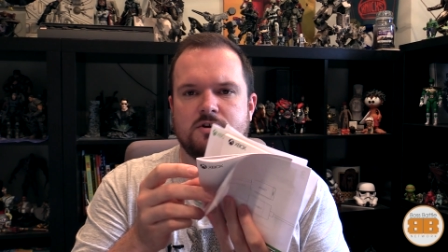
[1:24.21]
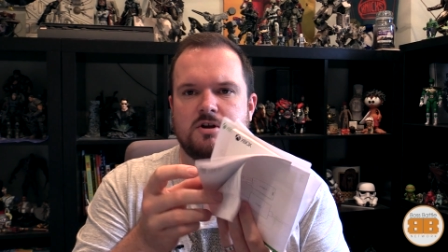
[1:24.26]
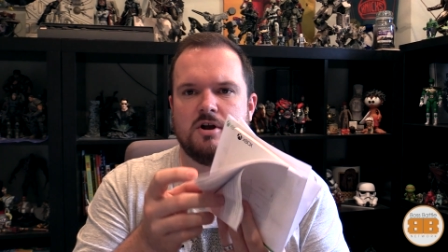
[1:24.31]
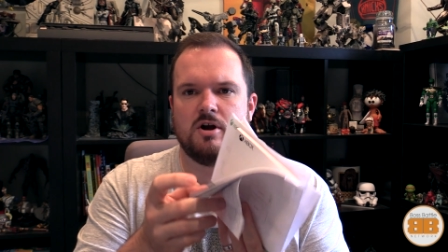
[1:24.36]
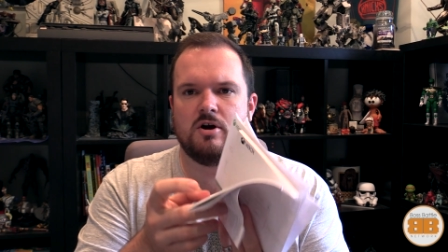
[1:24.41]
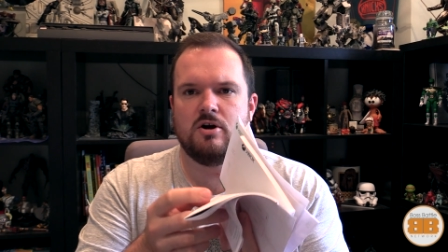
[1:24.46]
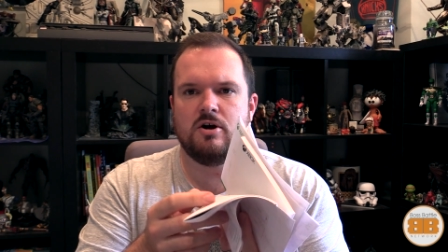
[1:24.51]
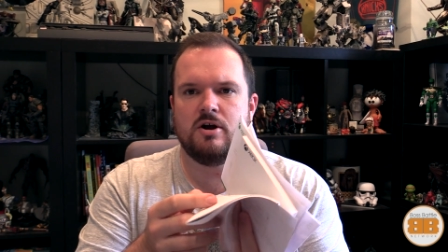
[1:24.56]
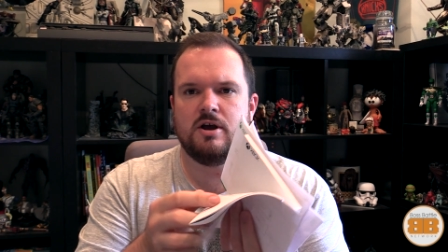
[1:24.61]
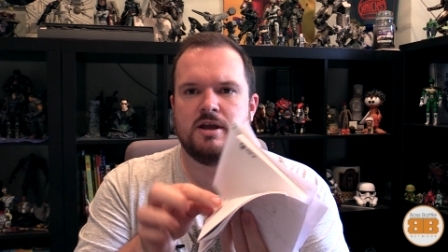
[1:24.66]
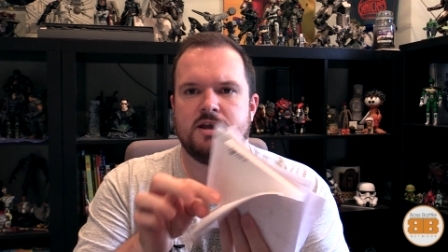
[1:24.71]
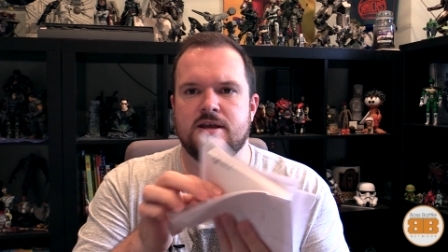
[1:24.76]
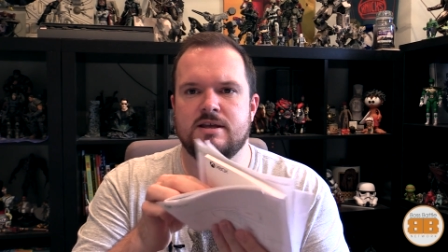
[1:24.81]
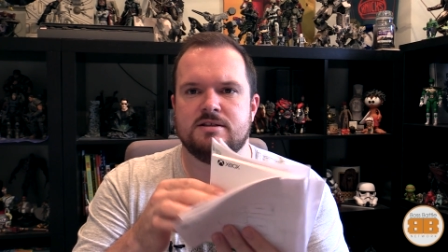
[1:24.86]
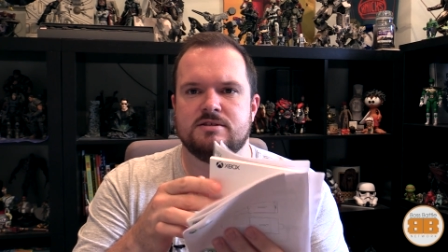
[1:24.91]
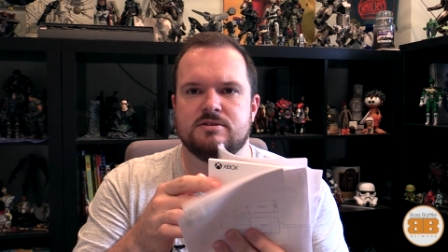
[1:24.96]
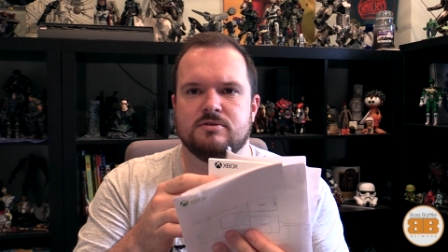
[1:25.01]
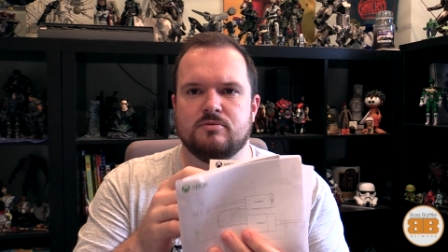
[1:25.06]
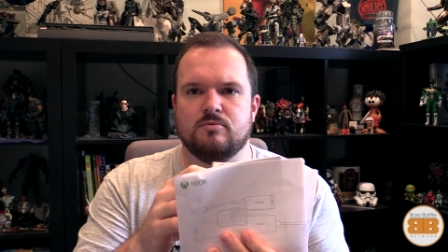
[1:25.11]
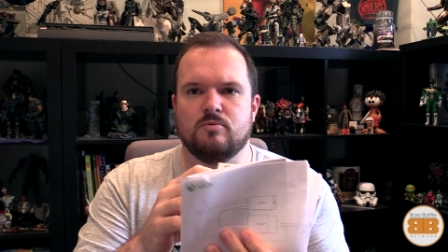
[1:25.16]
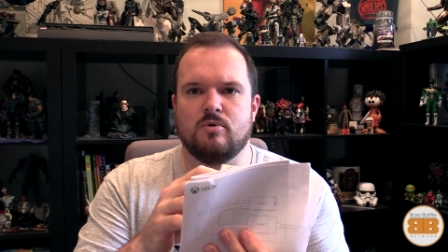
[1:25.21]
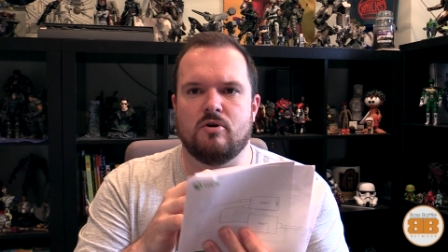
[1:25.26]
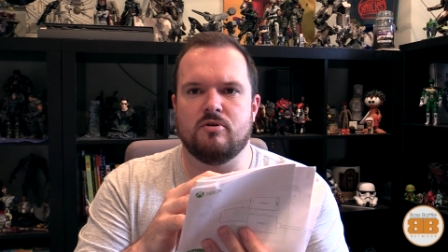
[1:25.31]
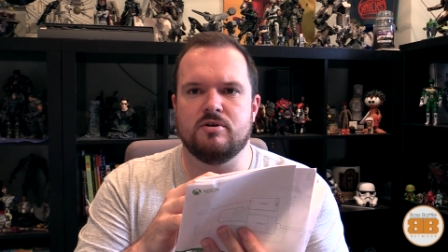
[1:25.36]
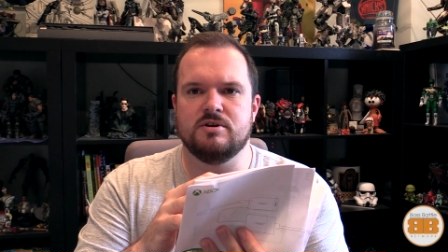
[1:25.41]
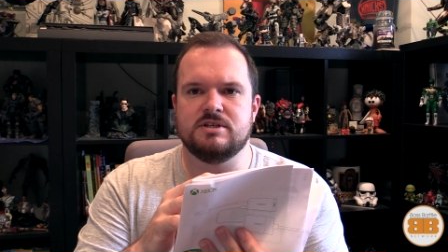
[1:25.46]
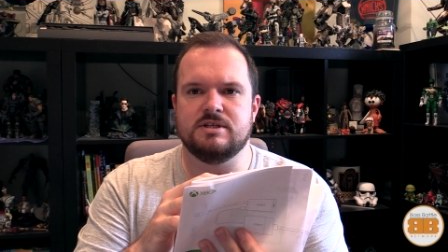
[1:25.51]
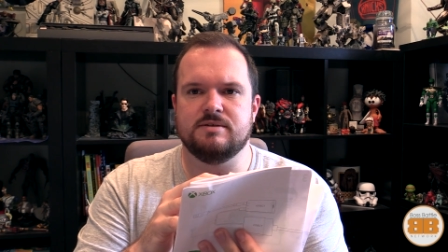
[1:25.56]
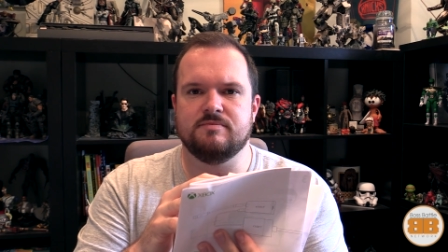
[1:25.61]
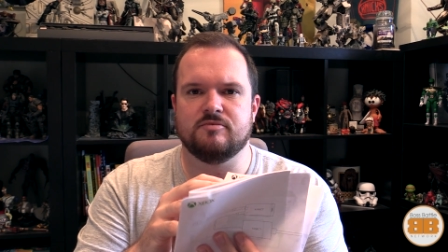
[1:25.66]
guides and
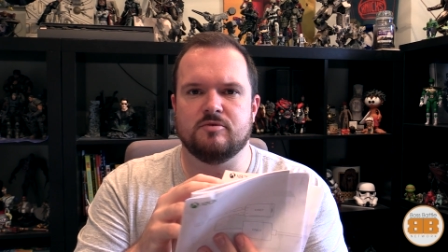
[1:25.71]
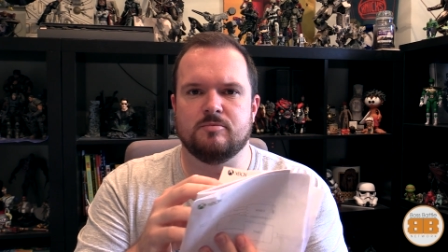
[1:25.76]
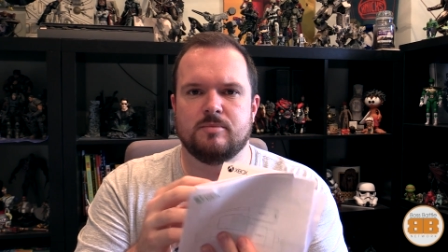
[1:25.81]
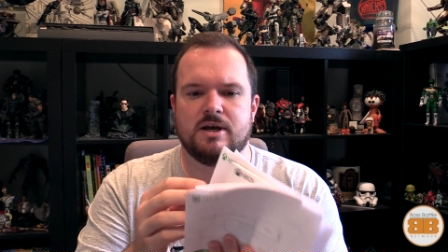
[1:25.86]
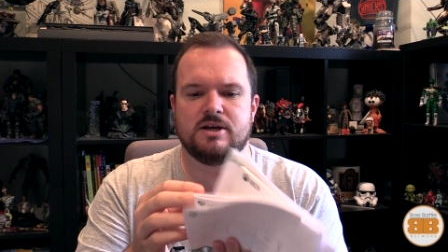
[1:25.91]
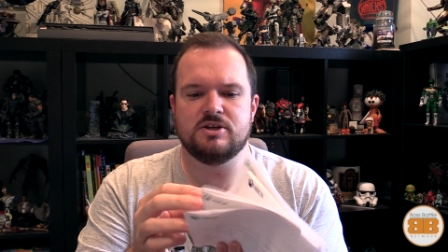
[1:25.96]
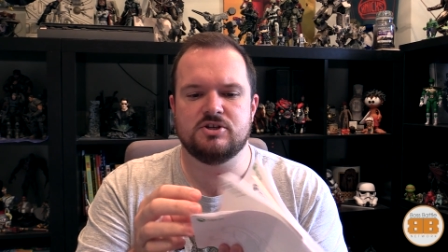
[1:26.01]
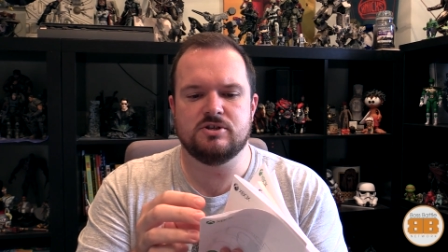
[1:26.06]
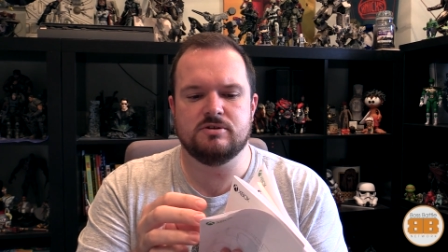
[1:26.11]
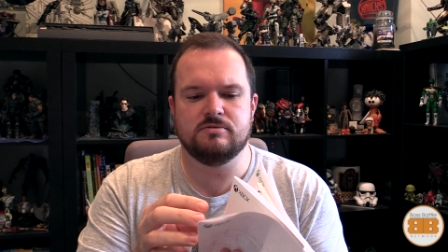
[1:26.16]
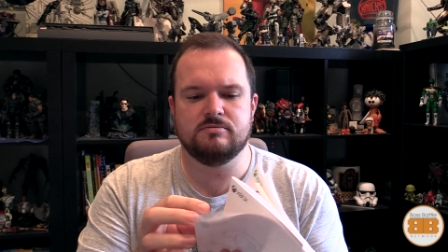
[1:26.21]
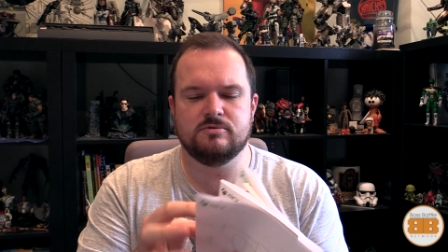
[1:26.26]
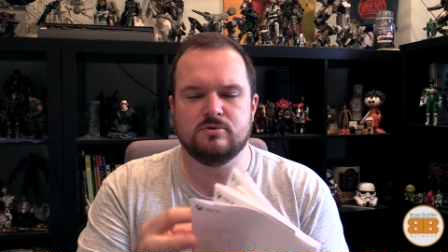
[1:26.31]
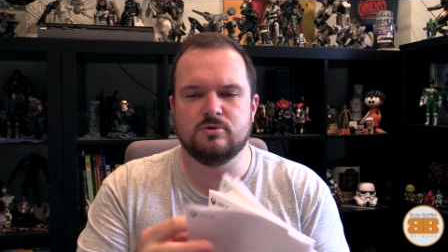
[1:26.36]
warranty information,